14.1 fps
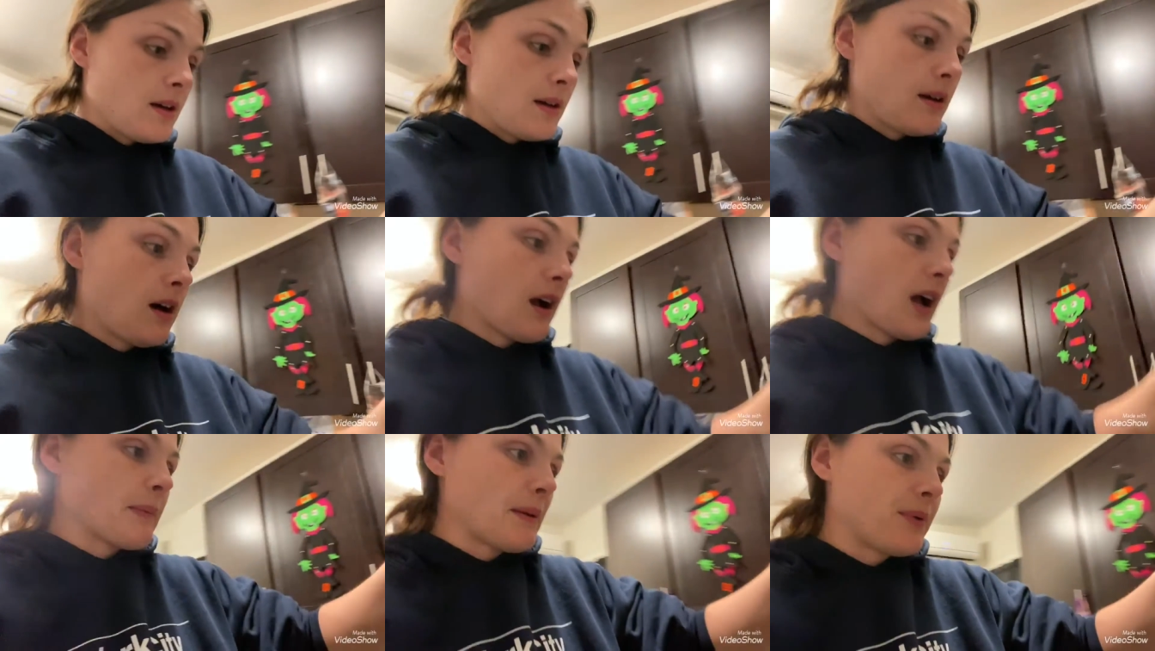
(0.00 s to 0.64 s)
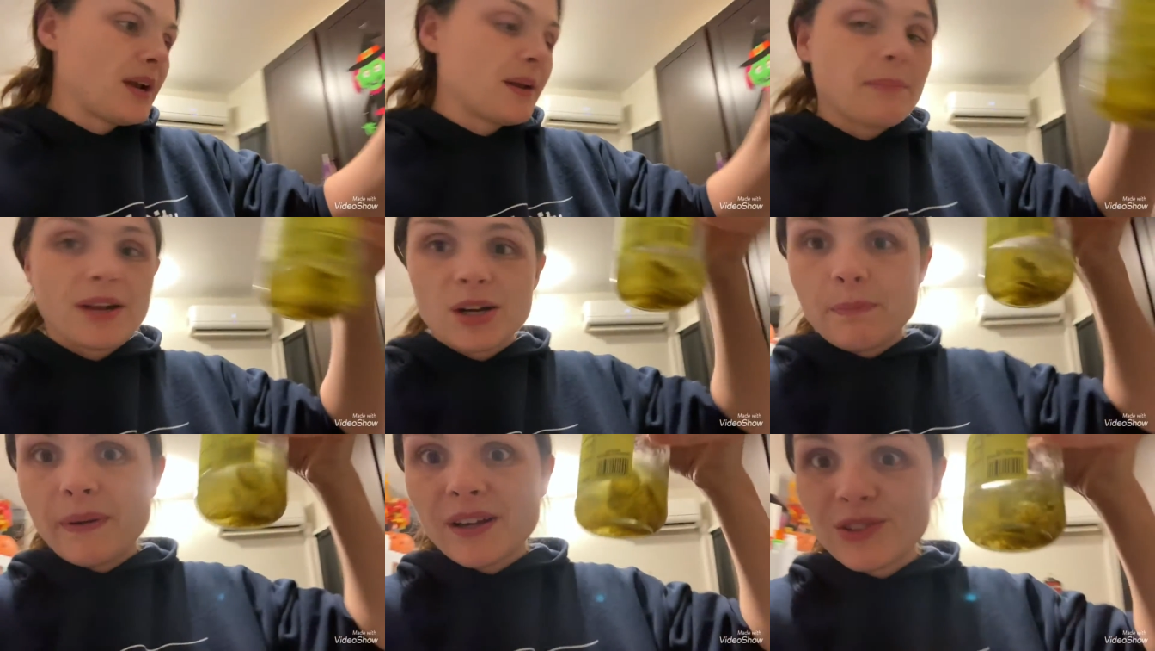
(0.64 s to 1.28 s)
oh, I got my bread and
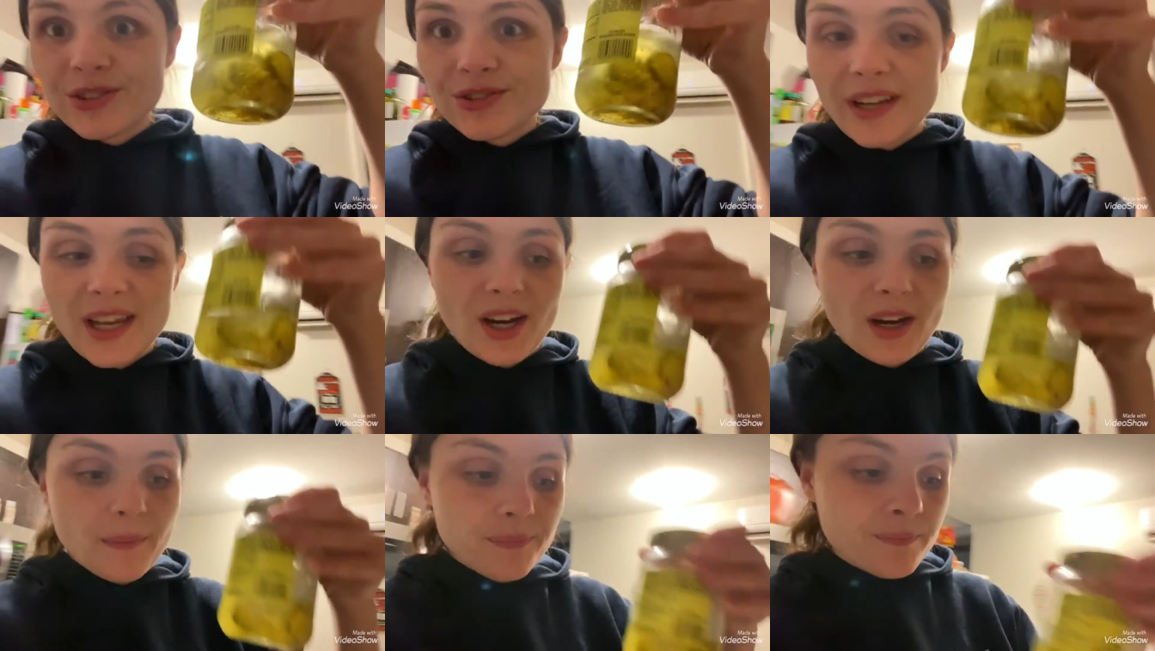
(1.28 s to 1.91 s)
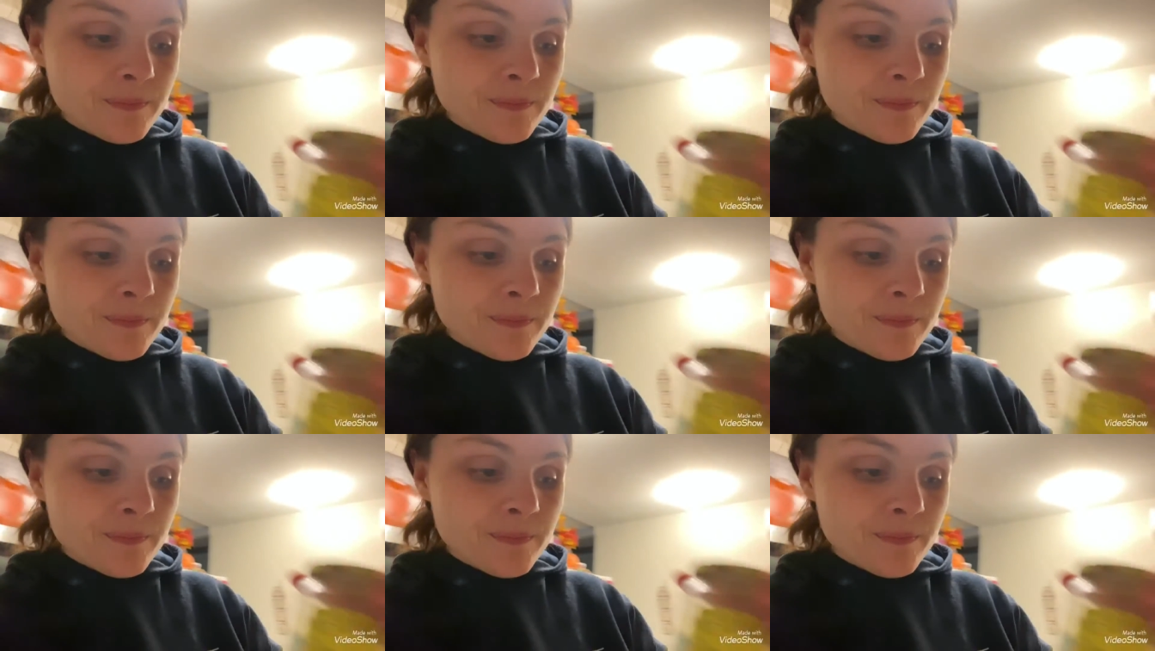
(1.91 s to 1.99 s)
butter pickles right here.